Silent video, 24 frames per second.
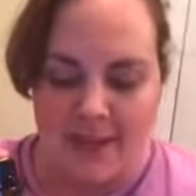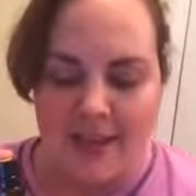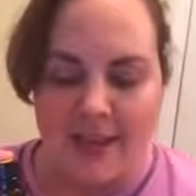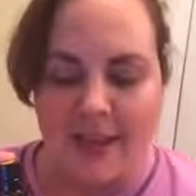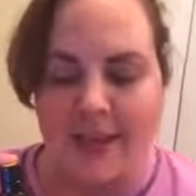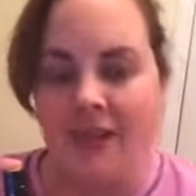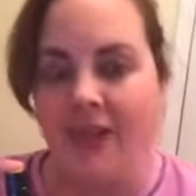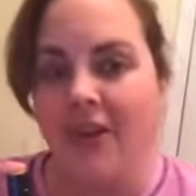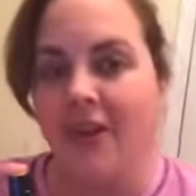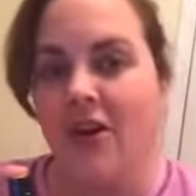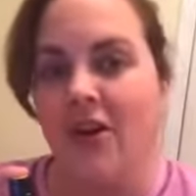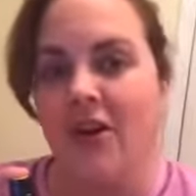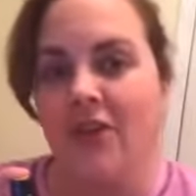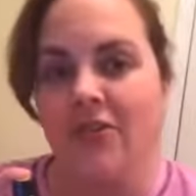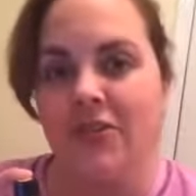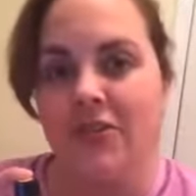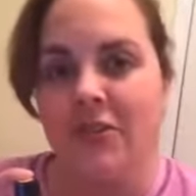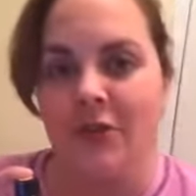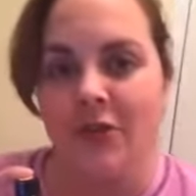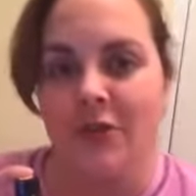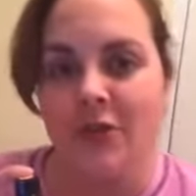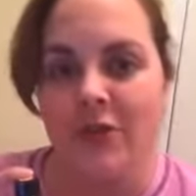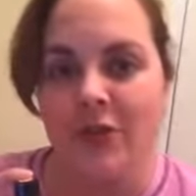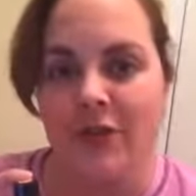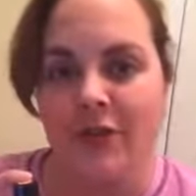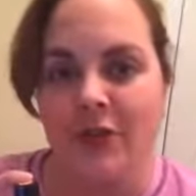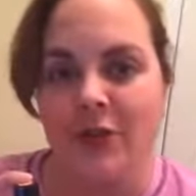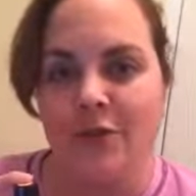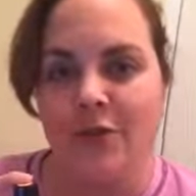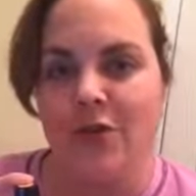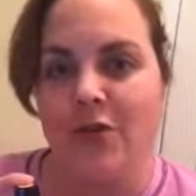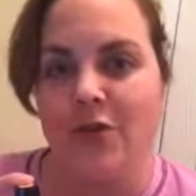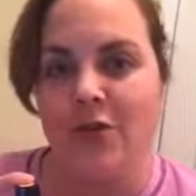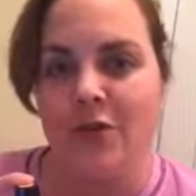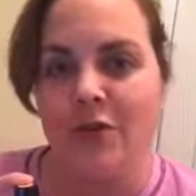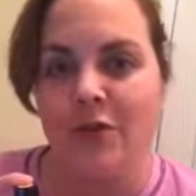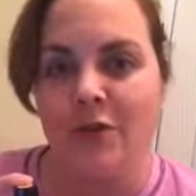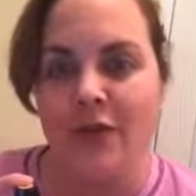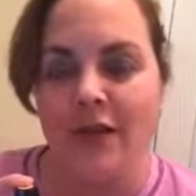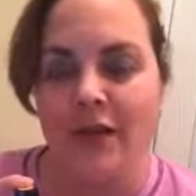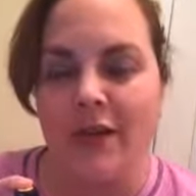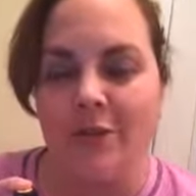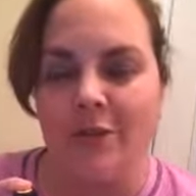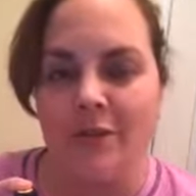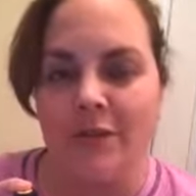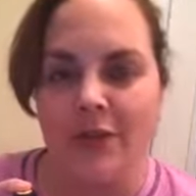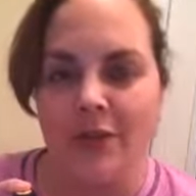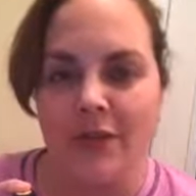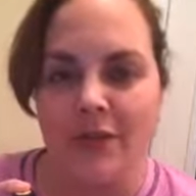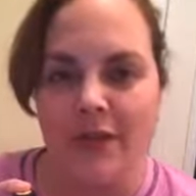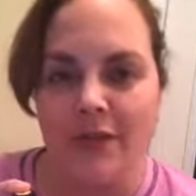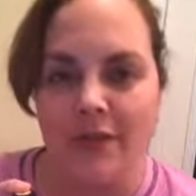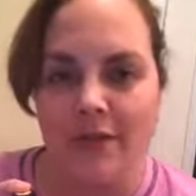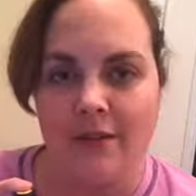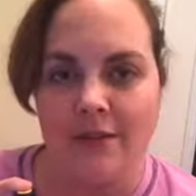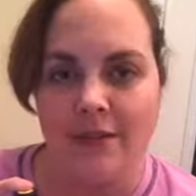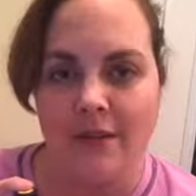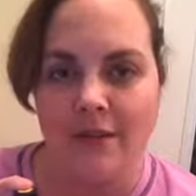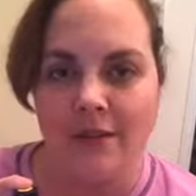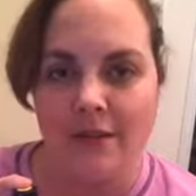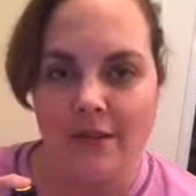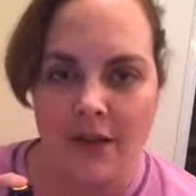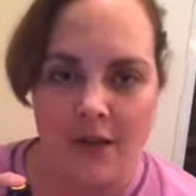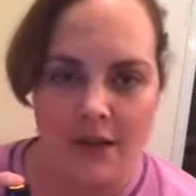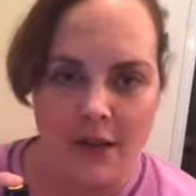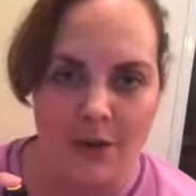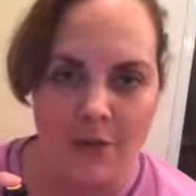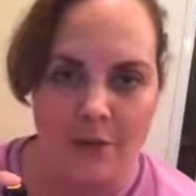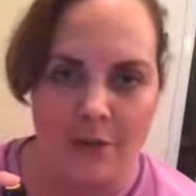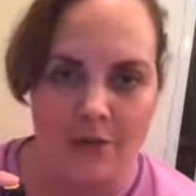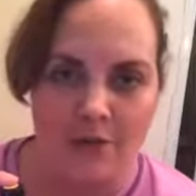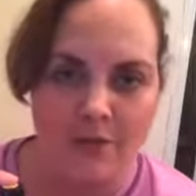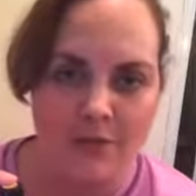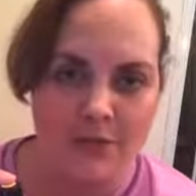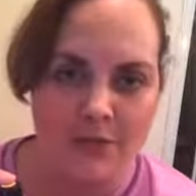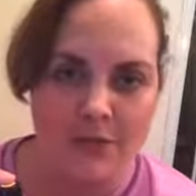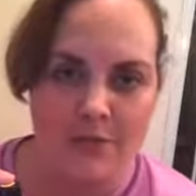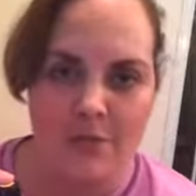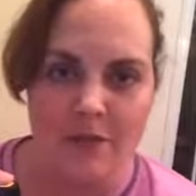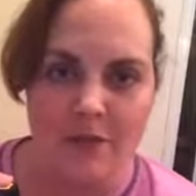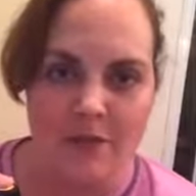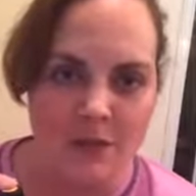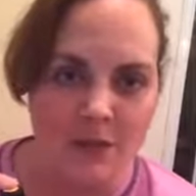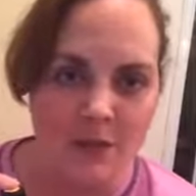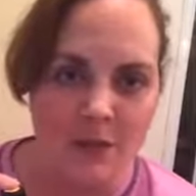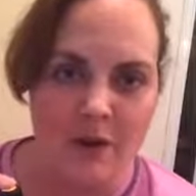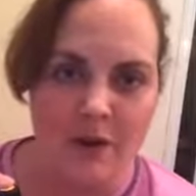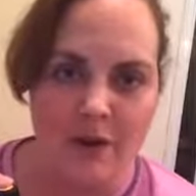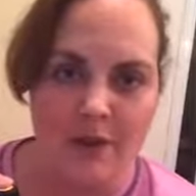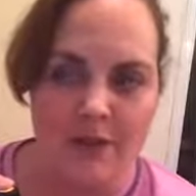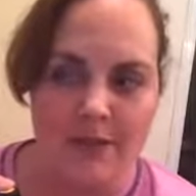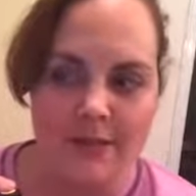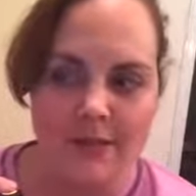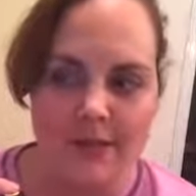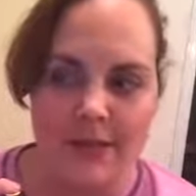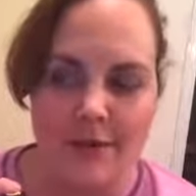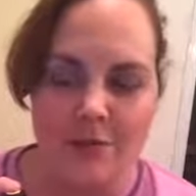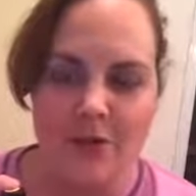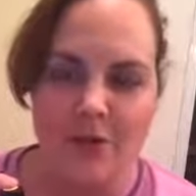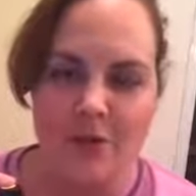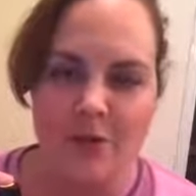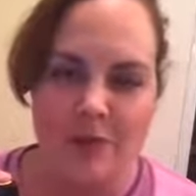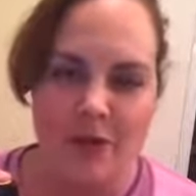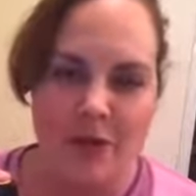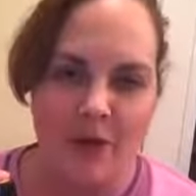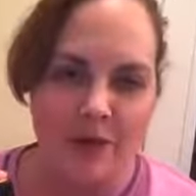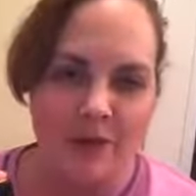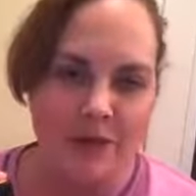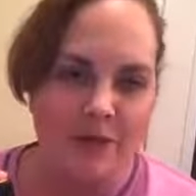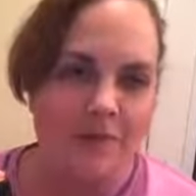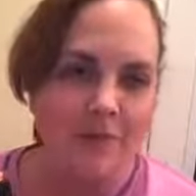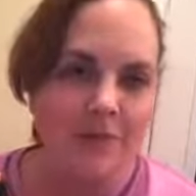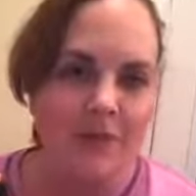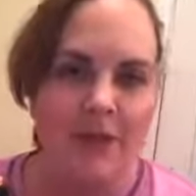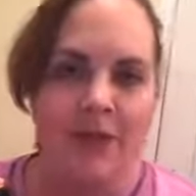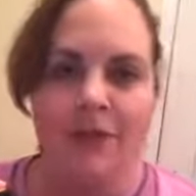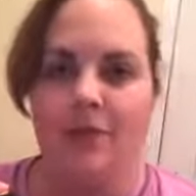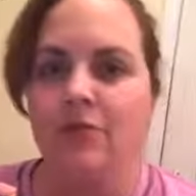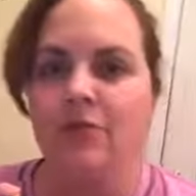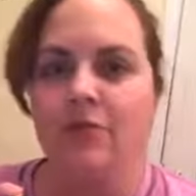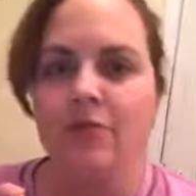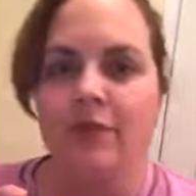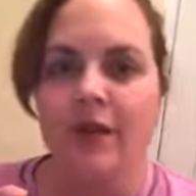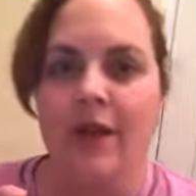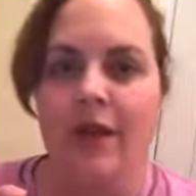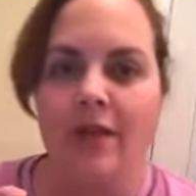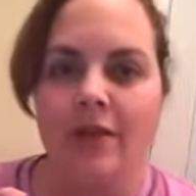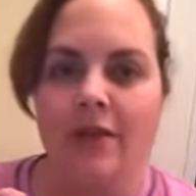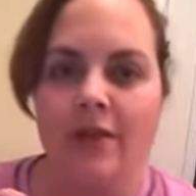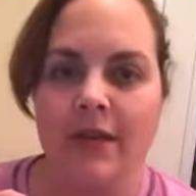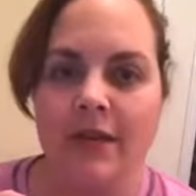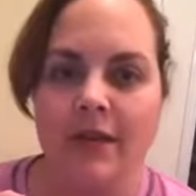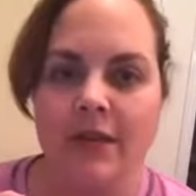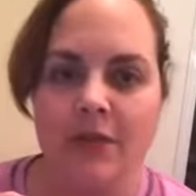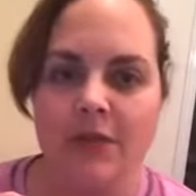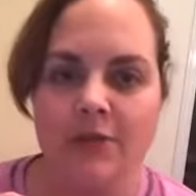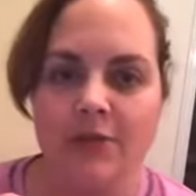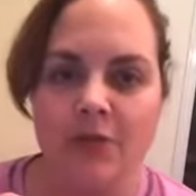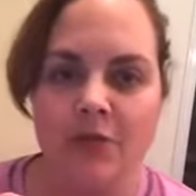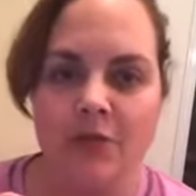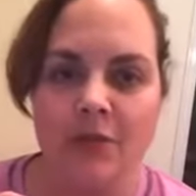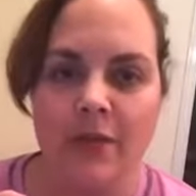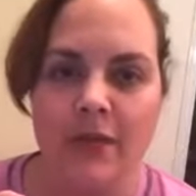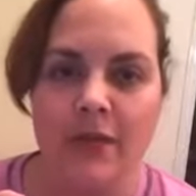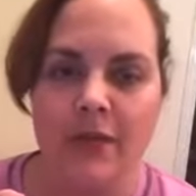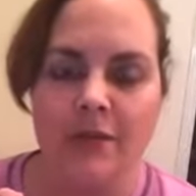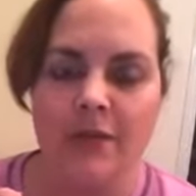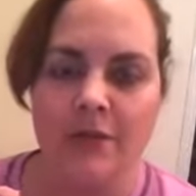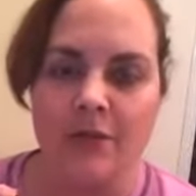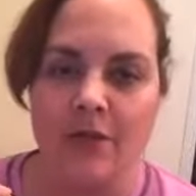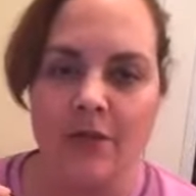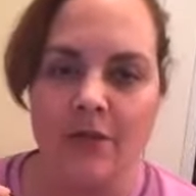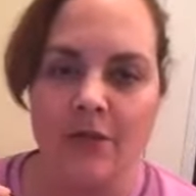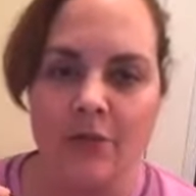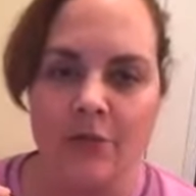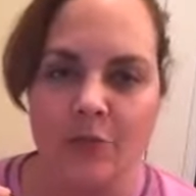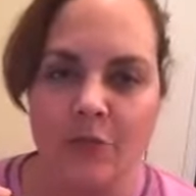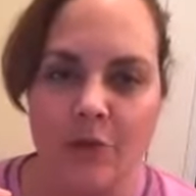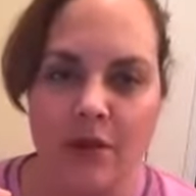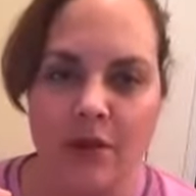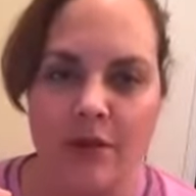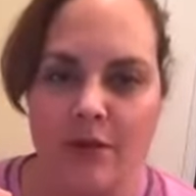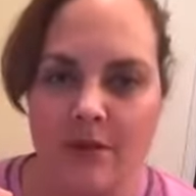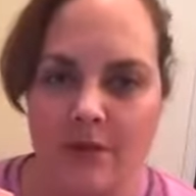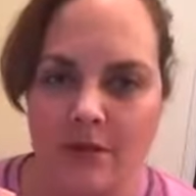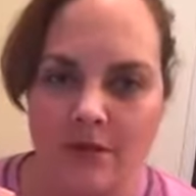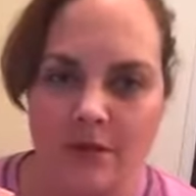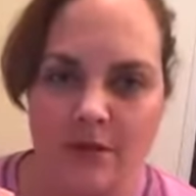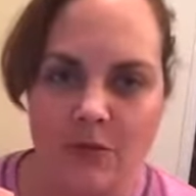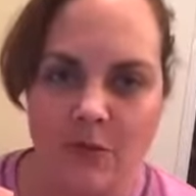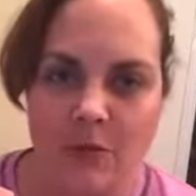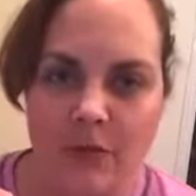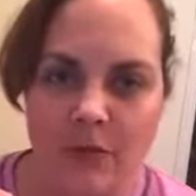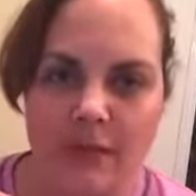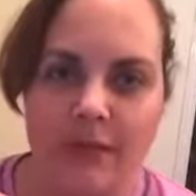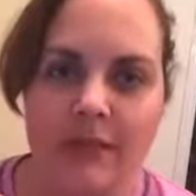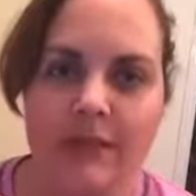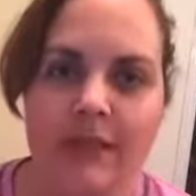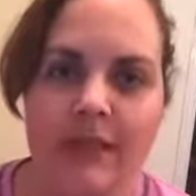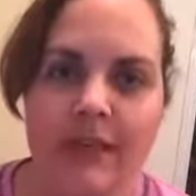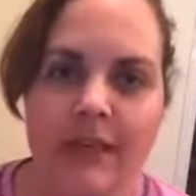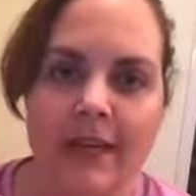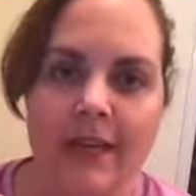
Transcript: And also, if you'll go to doTERRA.com and some of these products, and I'm going to post some things throughout the next few weeks on these products as well.